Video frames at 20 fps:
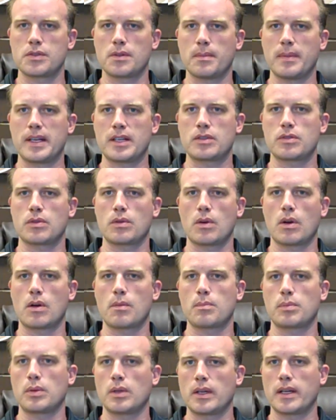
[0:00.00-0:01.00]
is to make sure
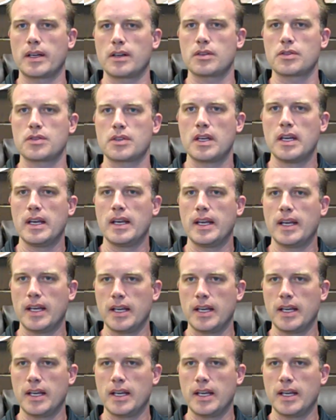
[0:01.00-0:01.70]
our players